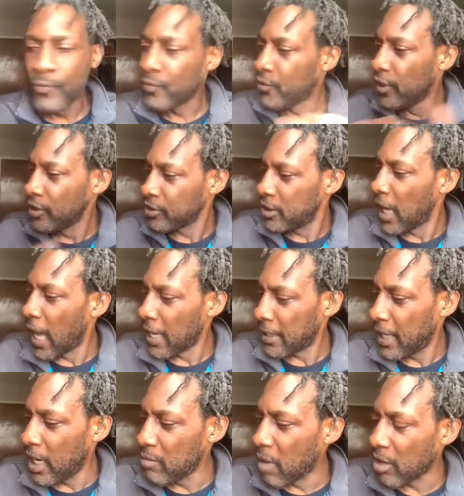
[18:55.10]
This guy
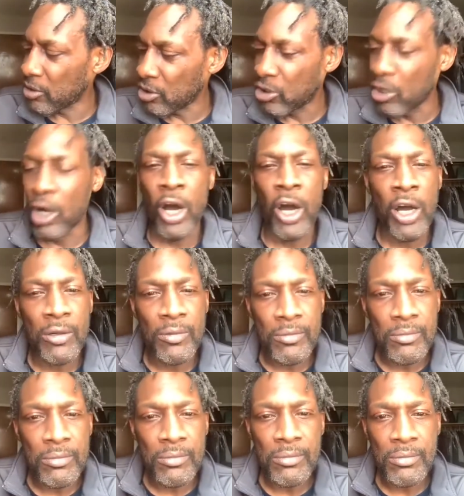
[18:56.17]
came out the car.
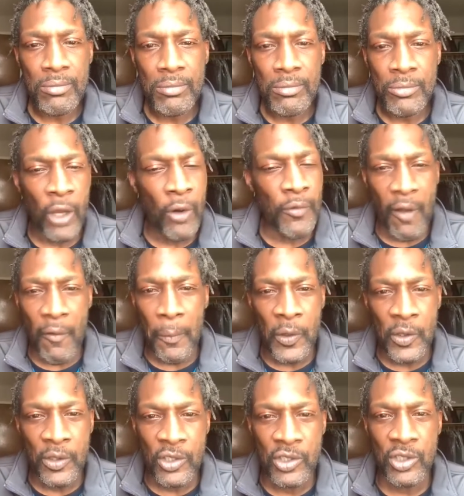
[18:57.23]
They don't never
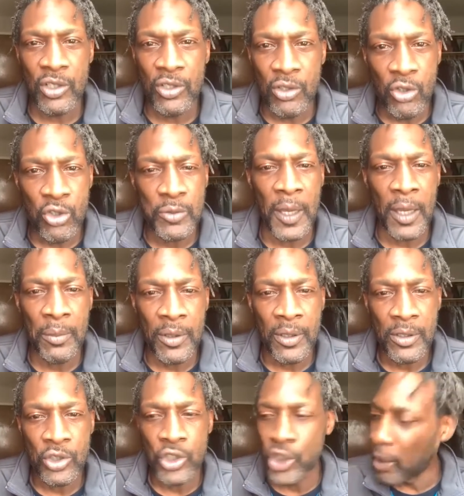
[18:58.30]
put this in the newspaper.
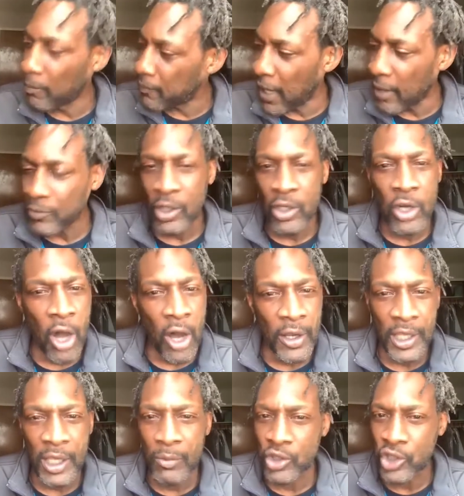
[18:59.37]
Jumped out the car
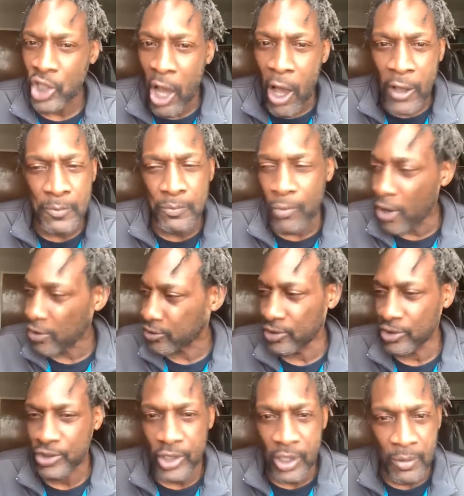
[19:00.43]
like he was Charles Bronson or
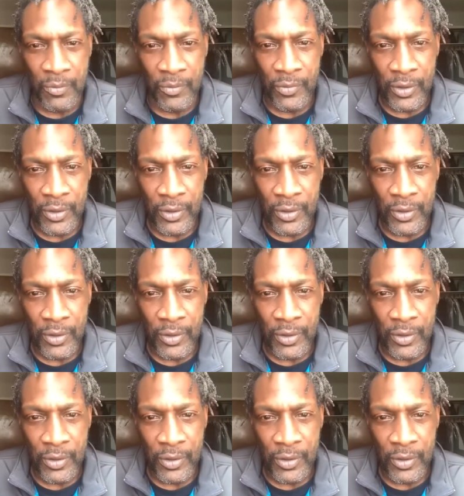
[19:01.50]
something.